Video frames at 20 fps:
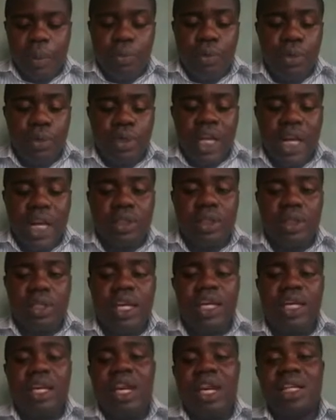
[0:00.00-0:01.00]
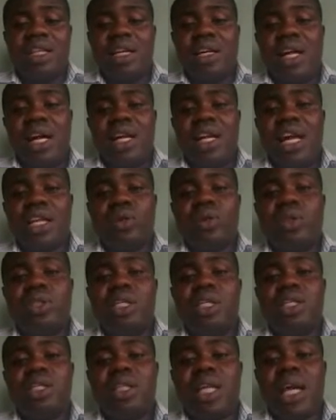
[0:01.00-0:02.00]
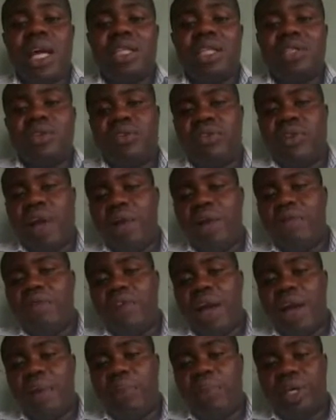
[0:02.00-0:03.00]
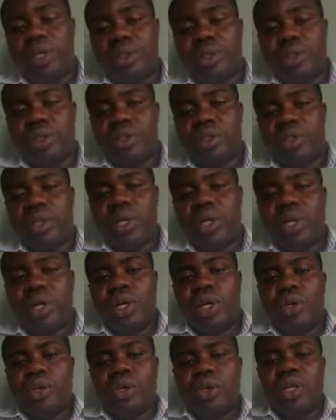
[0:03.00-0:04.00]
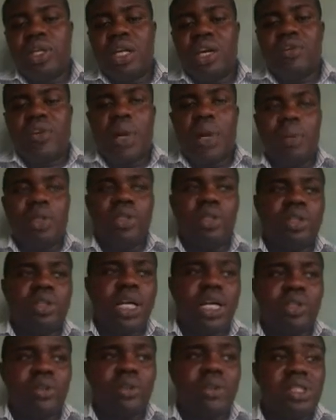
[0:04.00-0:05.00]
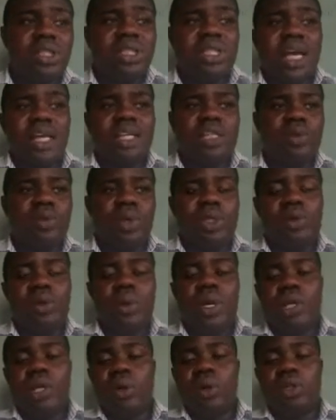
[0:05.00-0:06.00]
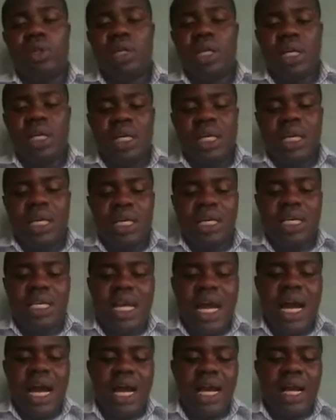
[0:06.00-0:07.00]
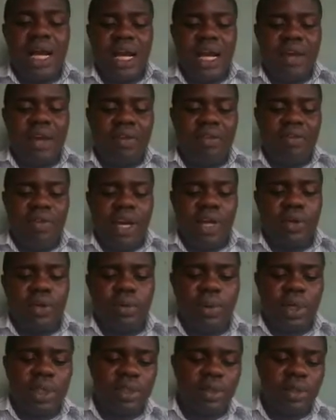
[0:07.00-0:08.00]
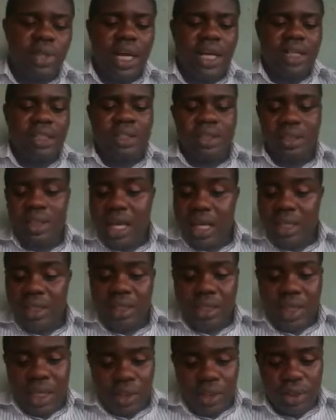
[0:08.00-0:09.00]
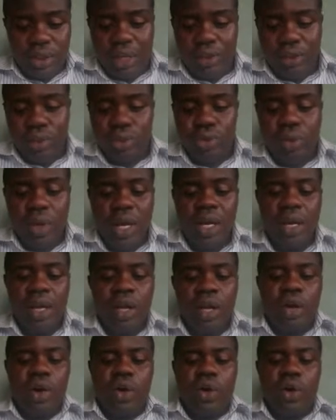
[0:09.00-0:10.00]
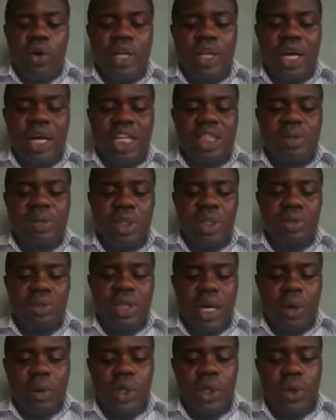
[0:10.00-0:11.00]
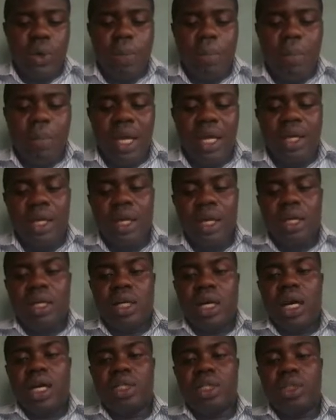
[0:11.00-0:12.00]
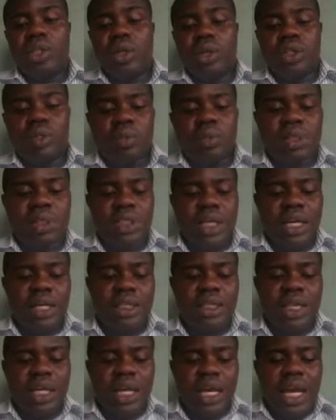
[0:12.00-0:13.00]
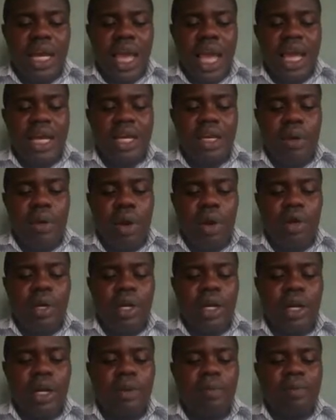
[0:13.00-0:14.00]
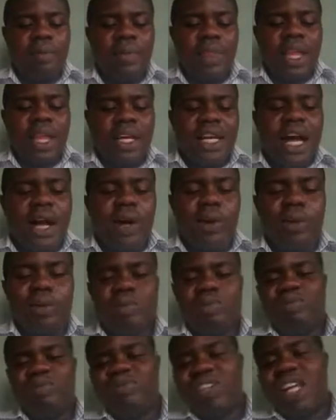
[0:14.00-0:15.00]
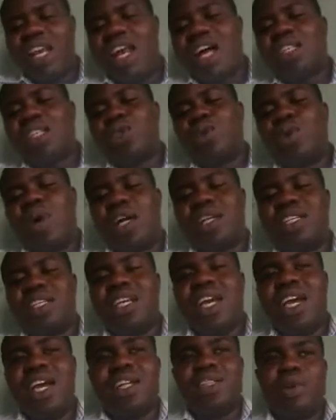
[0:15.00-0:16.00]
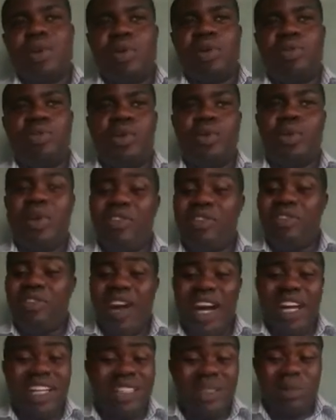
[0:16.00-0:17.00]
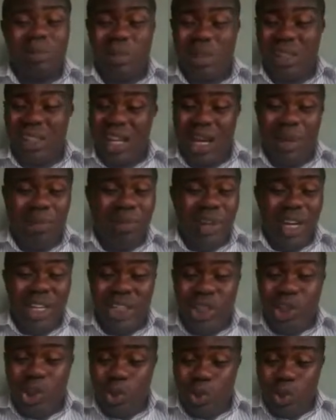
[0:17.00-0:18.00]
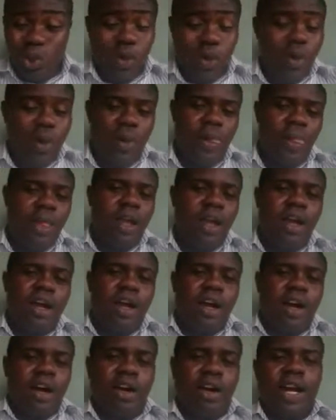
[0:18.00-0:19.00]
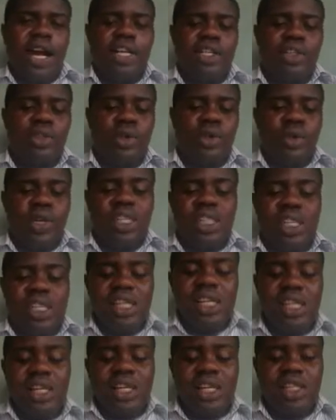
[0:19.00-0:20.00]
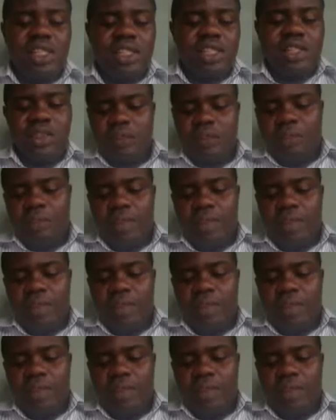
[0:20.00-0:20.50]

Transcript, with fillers: protection. Then lateral line to detect vibrations. Detect vibrations that's to sense what's going on in their environment. So that's that's I just have to dwell on that aspect so that we don't make uh, such mistakes any longer. Now, the last one. Yeah, some of you will fight me. I'm very sure. All right. So it's English